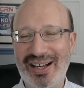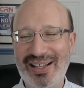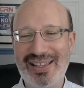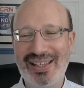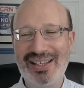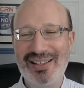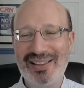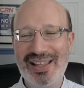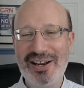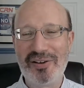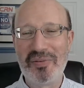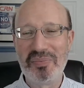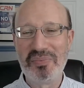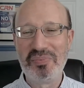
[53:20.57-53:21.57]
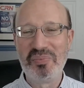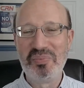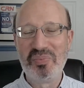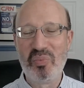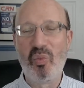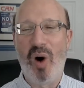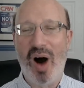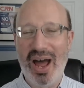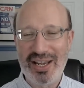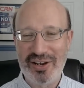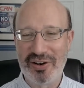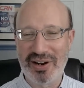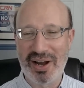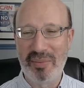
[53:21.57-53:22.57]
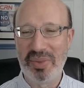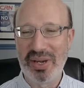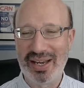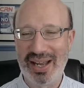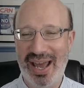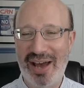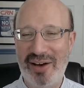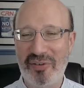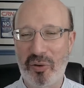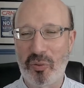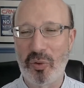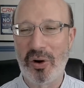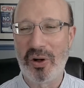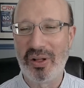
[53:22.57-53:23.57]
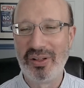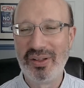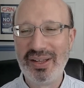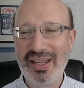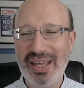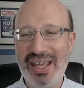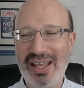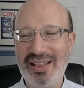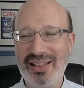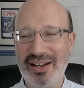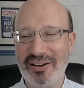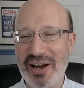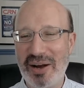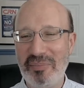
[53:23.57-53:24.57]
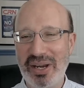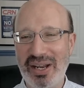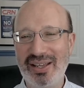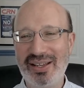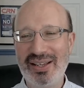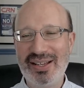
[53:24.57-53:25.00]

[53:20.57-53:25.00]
They don't want your company to have a role in their company.